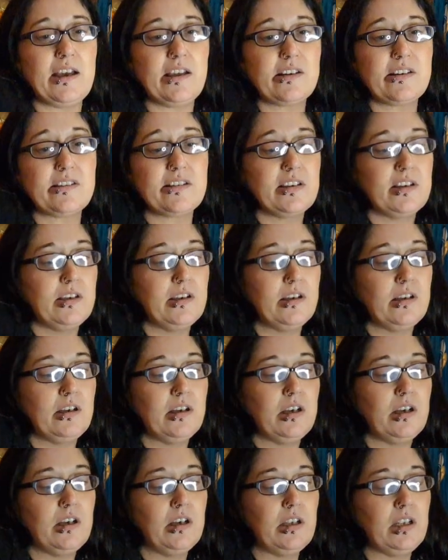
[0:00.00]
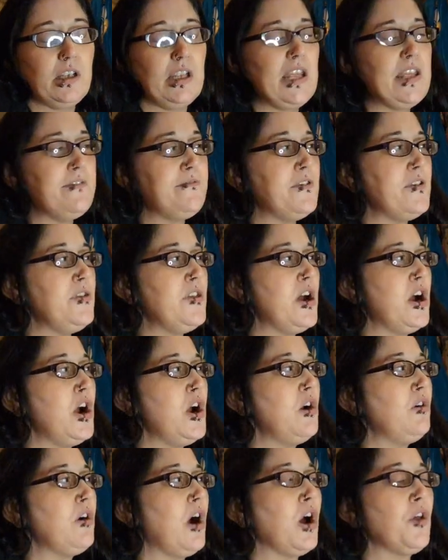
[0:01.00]
And even
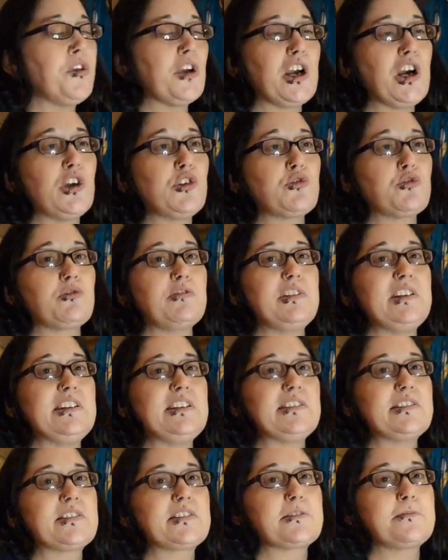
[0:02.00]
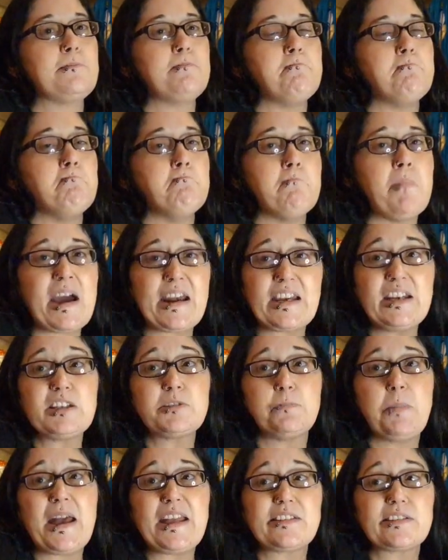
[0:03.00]
though other countries
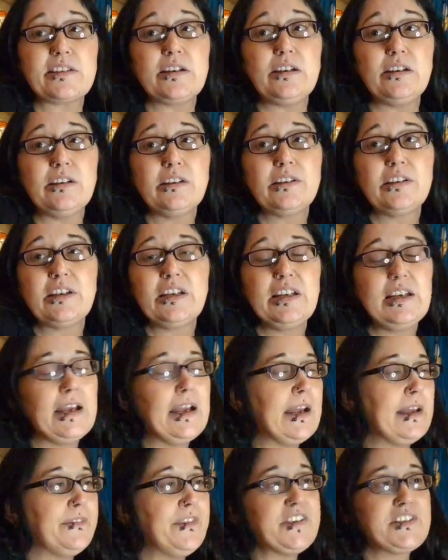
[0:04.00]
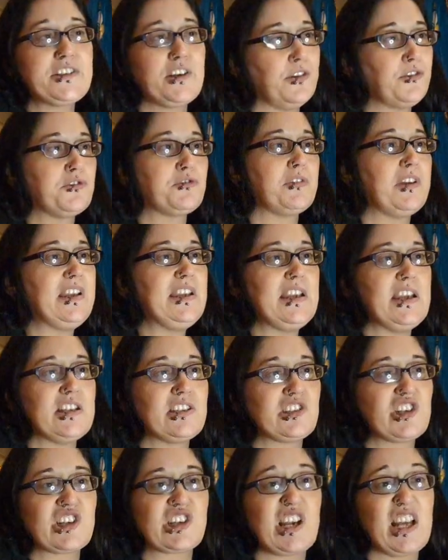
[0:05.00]
manage better, this country,
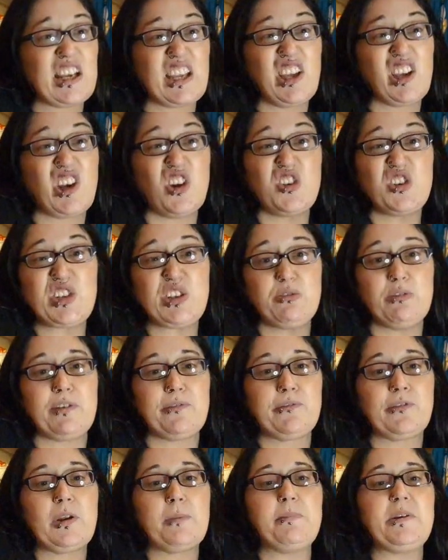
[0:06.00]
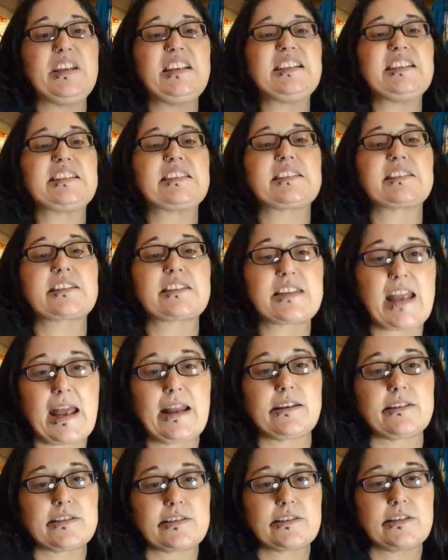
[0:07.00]
it's just like it goes to a flipping
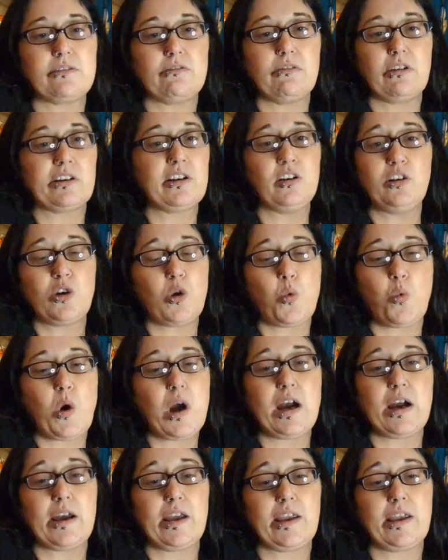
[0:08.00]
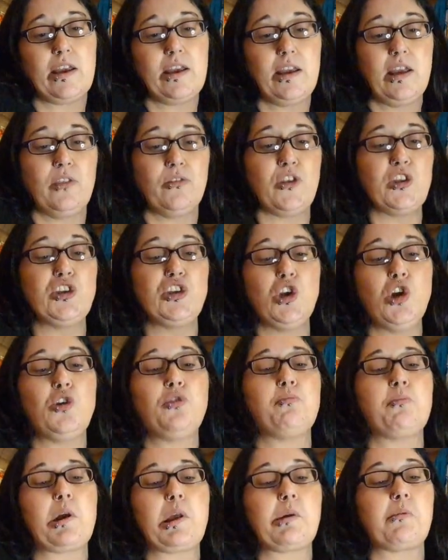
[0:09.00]
standstill. I don't know why. They
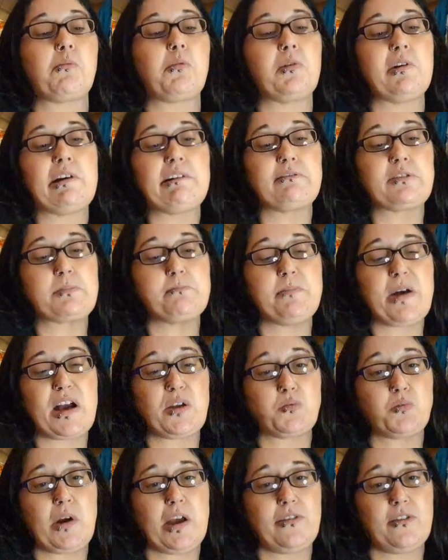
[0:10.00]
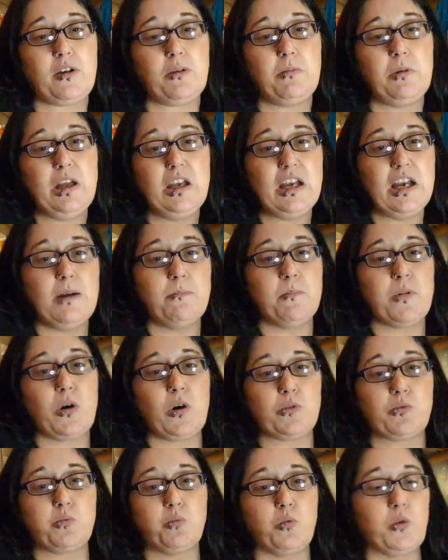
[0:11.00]
knew we were having bad weather,
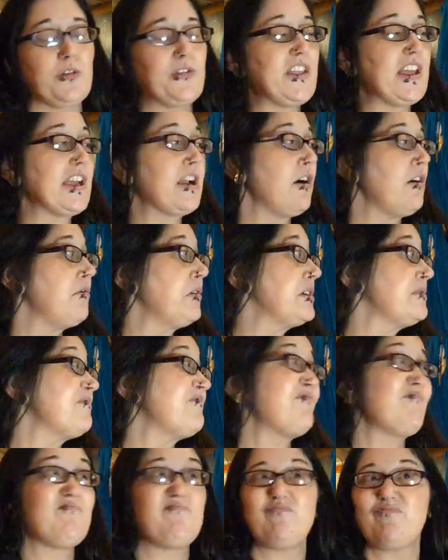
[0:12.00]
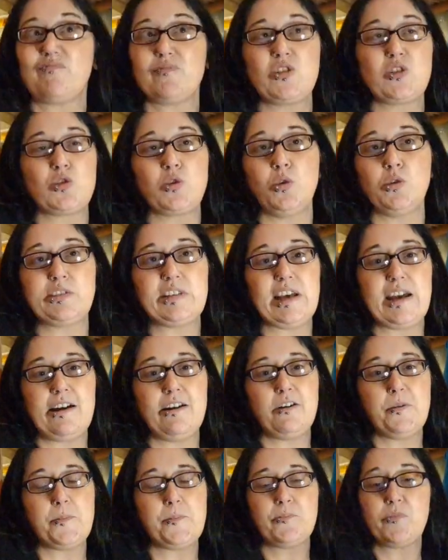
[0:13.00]
but would they go and sort it
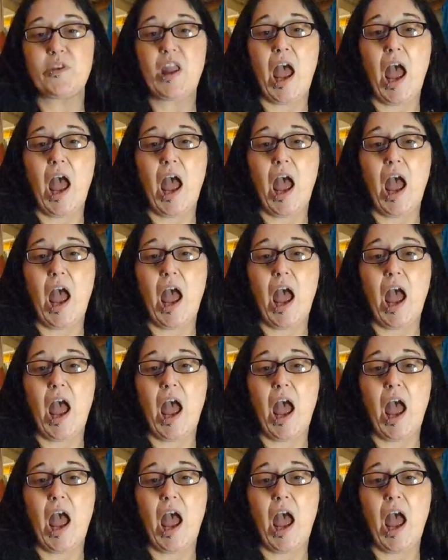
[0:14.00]
out?